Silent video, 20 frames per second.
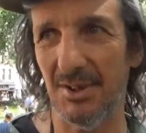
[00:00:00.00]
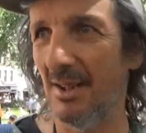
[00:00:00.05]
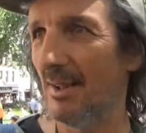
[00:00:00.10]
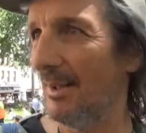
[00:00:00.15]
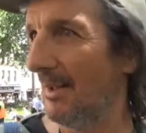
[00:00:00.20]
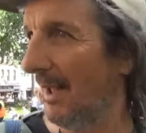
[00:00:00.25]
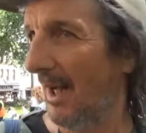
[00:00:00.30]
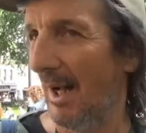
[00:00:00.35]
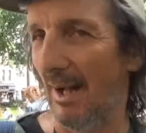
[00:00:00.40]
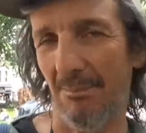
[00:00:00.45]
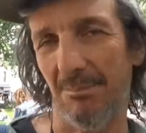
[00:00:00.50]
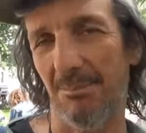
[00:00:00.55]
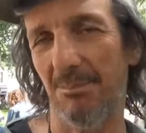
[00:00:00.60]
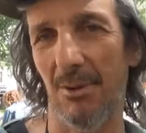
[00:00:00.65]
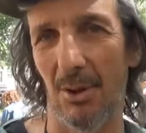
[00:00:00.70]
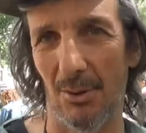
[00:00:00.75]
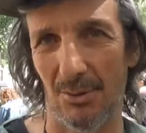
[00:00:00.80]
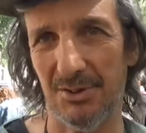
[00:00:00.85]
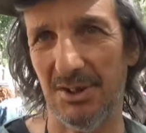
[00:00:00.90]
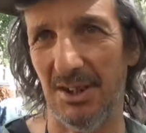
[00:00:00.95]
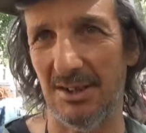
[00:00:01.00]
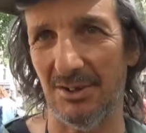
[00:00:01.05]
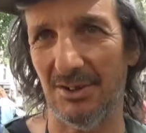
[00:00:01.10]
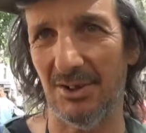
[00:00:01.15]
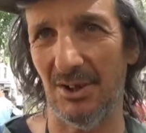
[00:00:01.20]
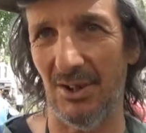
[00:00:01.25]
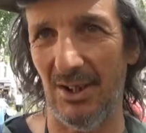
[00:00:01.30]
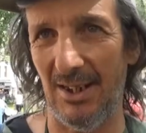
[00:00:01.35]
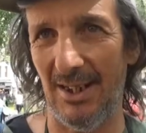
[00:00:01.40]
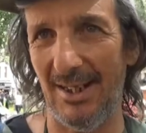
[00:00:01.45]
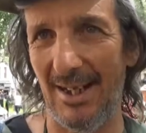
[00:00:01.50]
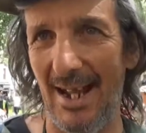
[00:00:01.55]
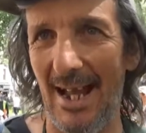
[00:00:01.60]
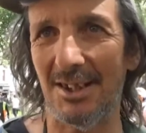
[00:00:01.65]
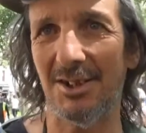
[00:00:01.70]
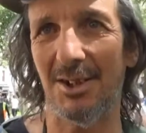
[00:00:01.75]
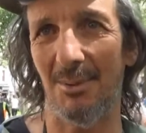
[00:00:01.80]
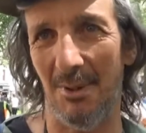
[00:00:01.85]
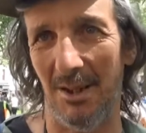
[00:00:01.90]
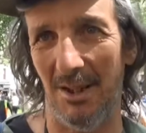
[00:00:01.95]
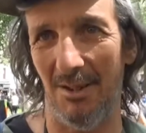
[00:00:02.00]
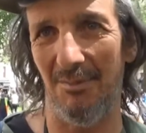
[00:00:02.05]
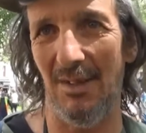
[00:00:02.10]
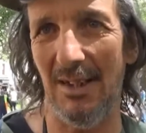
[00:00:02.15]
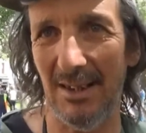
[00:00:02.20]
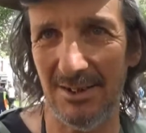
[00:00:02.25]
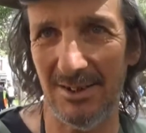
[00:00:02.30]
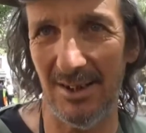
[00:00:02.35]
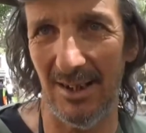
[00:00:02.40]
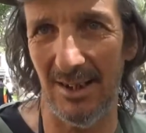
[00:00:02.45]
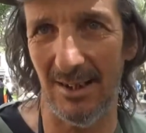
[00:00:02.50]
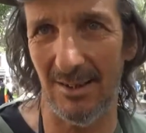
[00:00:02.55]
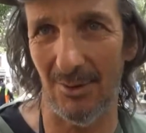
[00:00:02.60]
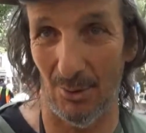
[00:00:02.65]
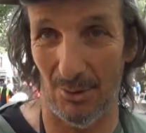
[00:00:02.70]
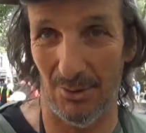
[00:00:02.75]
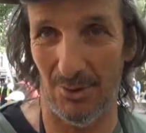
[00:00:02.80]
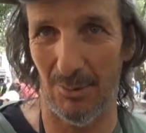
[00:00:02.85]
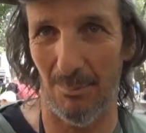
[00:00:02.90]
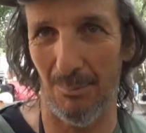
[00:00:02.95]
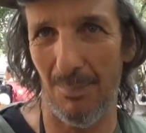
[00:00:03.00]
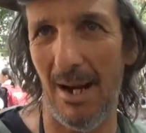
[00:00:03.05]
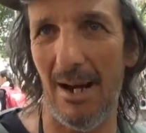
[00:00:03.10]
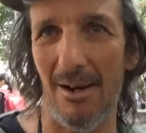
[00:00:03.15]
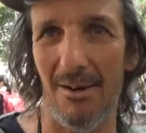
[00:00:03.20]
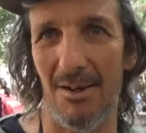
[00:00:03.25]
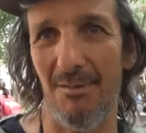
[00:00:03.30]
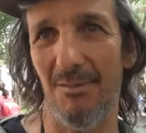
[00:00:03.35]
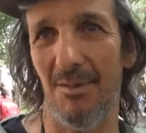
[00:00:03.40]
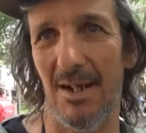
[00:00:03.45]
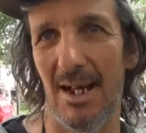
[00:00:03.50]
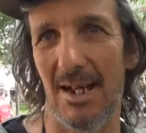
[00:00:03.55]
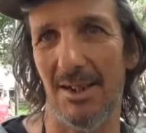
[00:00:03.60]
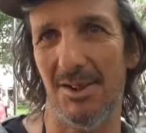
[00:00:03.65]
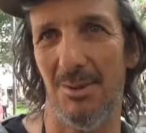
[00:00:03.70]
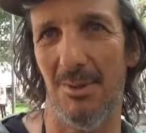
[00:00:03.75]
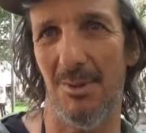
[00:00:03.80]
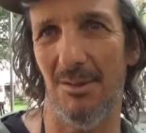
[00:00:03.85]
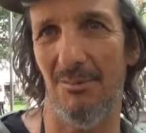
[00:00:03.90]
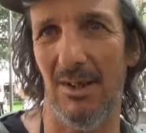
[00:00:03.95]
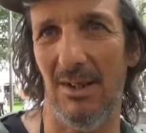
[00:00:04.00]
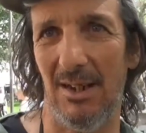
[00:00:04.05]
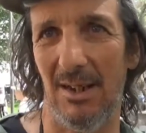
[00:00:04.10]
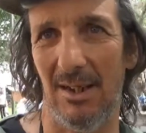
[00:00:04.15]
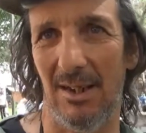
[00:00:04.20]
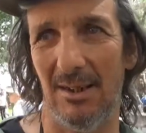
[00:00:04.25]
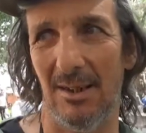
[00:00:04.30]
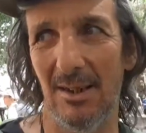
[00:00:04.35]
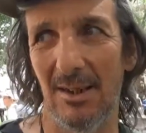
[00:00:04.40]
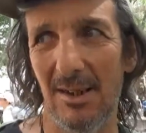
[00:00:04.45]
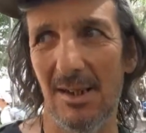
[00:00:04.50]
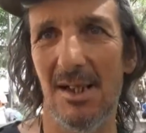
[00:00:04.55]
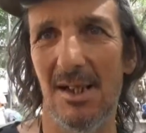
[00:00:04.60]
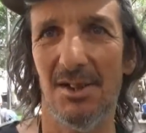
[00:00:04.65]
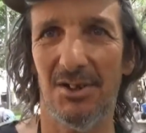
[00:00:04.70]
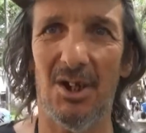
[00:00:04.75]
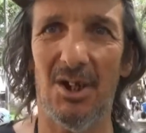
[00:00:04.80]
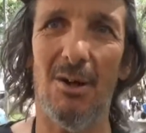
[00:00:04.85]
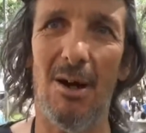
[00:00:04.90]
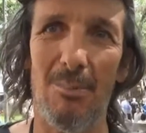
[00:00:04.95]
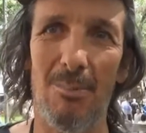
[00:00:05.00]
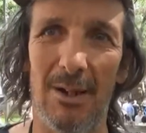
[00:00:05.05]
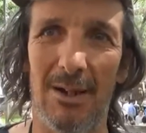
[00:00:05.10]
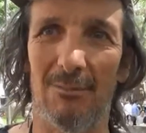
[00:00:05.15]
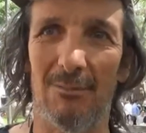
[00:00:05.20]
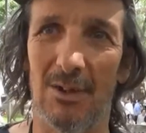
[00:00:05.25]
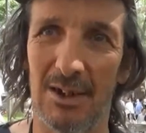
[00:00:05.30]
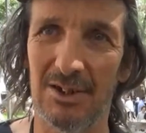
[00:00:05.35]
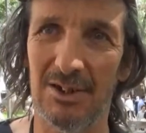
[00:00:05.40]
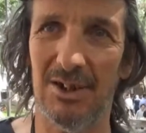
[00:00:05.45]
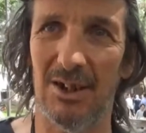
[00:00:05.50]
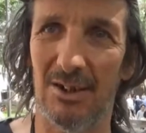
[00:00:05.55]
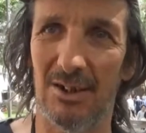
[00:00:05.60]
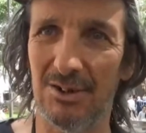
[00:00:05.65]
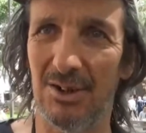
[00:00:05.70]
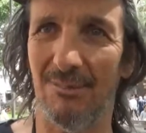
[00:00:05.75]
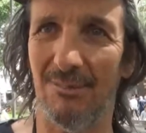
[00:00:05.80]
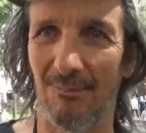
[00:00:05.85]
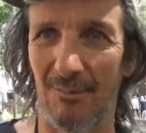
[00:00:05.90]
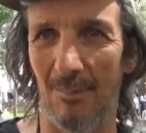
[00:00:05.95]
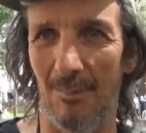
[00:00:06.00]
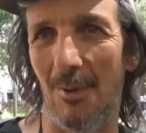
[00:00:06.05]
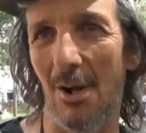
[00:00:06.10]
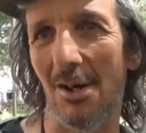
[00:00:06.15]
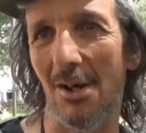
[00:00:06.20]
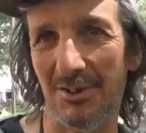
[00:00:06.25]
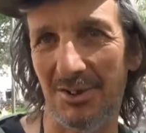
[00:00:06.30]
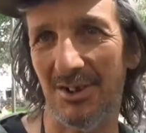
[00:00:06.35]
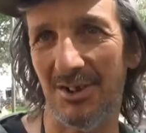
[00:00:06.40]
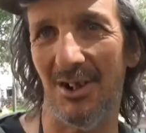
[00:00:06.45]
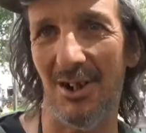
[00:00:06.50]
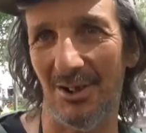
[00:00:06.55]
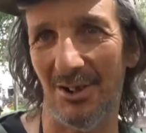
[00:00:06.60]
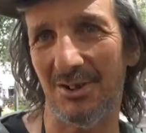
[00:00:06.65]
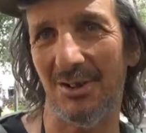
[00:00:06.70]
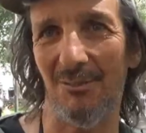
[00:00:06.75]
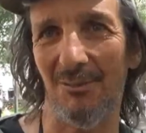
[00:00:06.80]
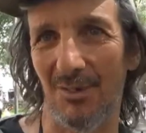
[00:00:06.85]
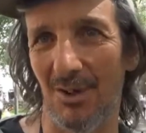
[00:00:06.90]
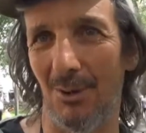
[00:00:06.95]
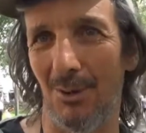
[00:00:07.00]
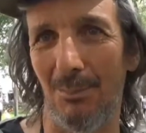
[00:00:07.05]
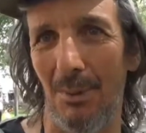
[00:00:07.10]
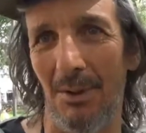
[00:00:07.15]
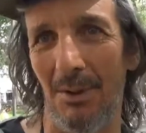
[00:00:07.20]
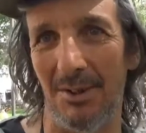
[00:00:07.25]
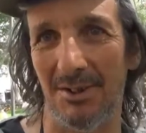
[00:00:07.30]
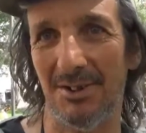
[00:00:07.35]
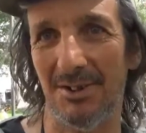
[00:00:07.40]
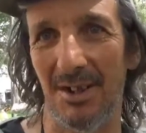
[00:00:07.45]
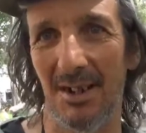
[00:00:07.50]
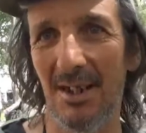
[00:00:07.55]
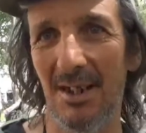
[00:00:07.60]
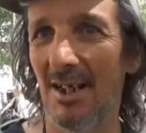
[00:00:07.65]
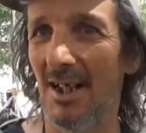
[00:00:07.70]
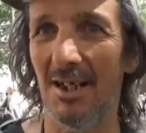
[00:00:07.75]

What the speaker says: I've looked into the anatomy of eating, or the comparative anatomy of eating. So I've been researching from lots and lots of viewpoints.